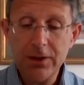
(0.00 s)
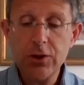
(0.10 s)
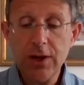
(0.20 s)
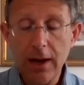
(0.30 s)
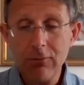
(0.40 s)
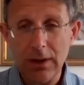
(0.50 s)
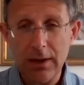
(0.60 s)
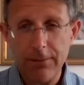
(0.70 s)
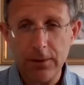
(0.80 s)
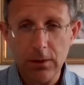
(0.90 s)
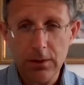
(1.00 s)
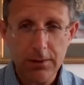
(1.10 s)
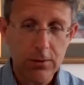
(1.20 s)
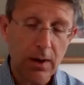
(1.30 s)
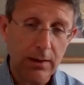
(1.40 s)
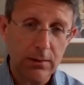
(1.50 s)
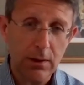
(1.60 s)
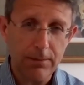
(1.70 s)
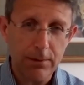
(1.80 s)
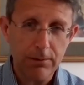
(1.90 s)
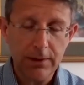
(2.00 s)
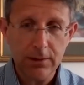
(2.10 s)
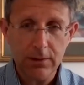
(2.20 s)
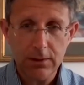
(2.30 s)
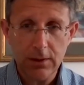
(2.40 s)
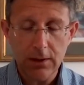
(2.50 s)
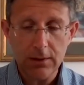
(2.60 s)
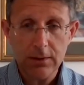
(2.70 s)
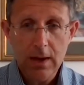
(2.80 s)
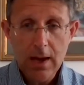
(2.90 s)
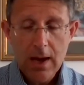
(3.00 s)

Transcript: But generally, if you look at the trends over recent years,